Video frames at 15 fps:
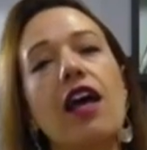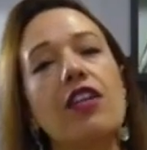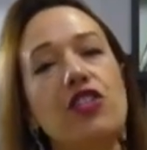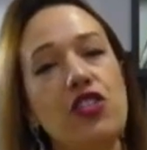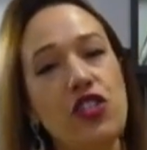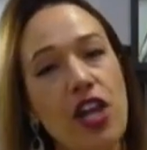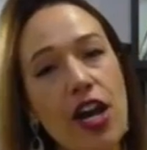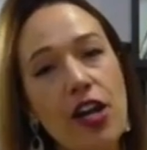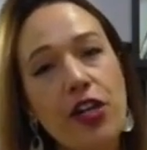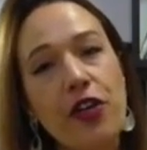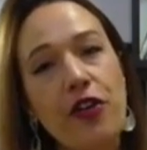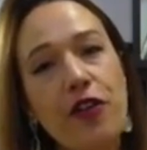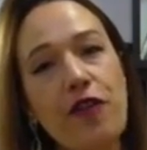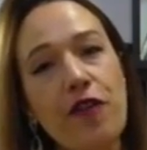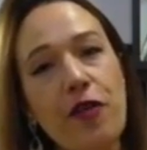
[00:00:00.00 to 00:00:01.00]
share your
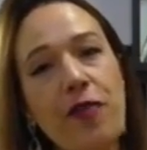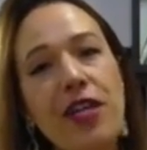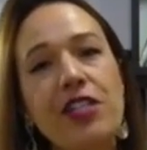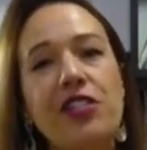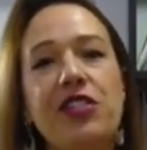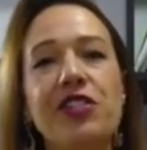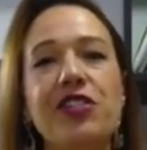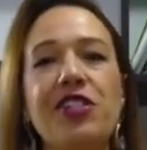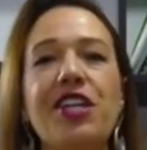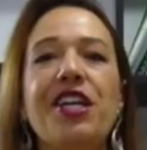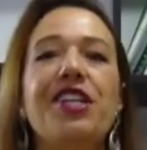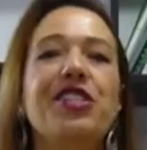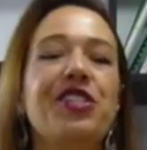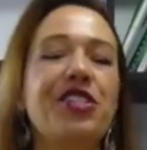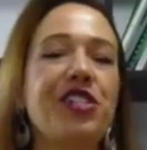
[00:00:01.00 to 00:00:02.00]
information,
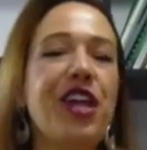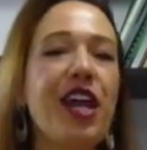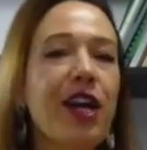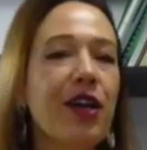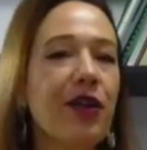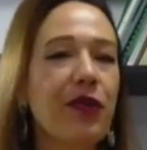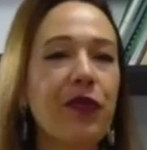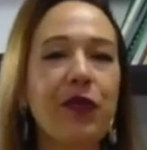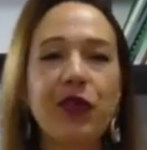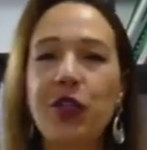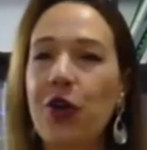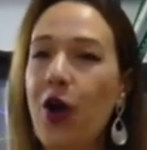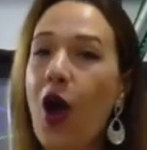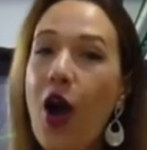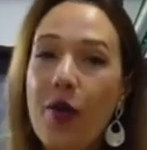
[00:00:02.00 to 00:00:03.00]
share
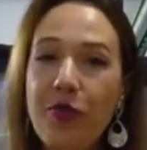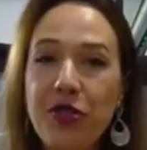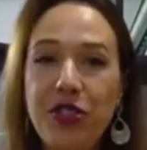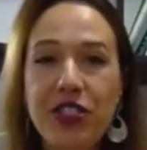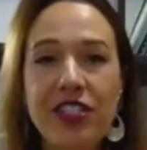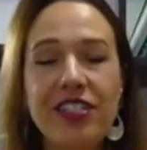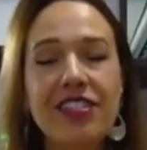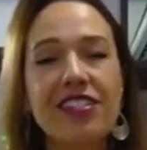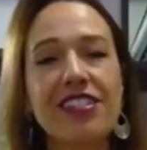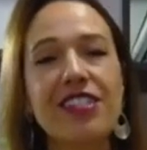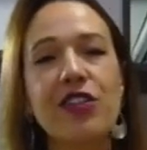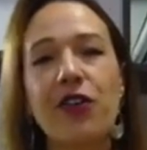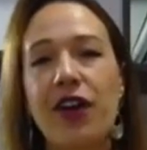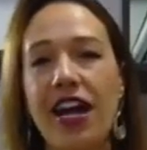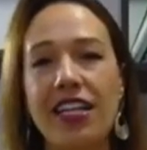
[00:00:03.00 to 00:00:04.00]
your options,
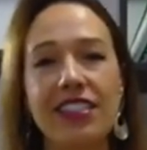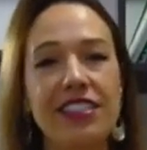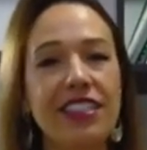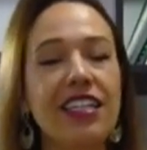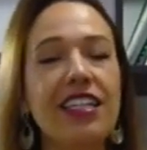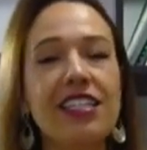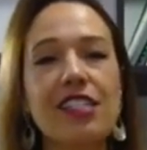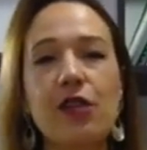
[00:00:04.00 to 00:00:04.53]
your ideas.